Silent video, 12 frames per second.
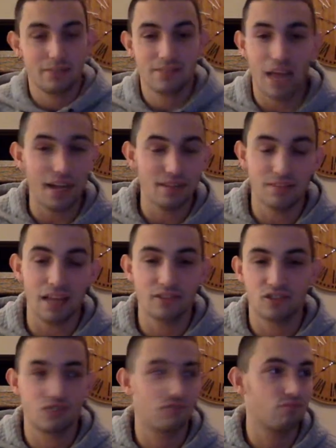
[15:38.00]

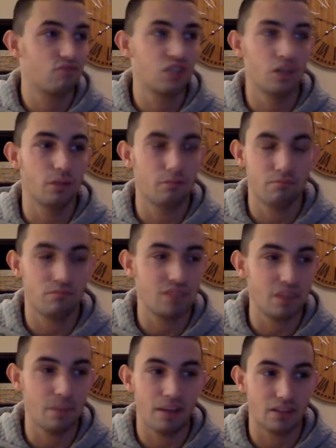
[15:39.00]
That's still
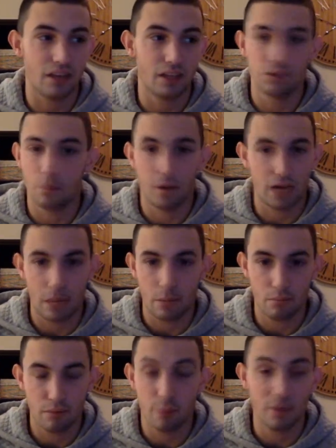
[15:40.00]
the best college football
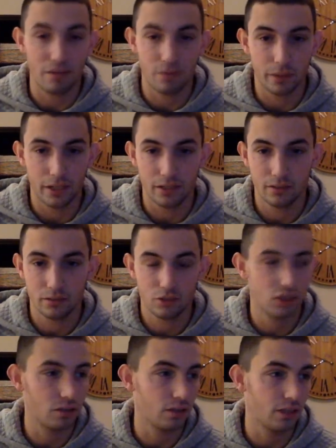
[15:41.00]
game probably ever played.
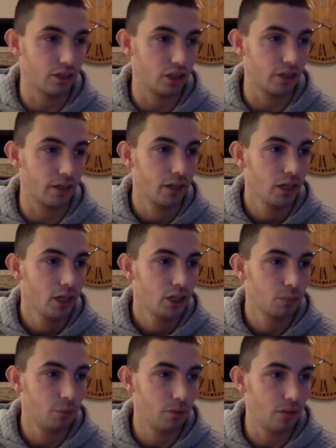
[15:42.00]
Just legendary.
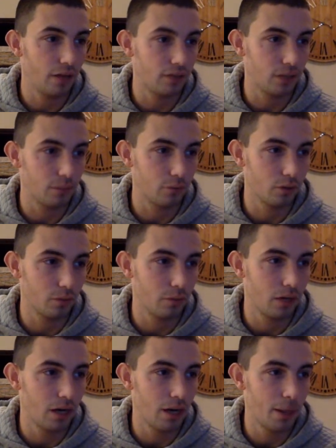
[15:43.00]
Just pulled out them grim.
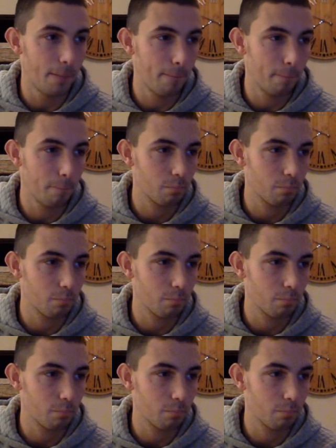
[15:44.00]
I'm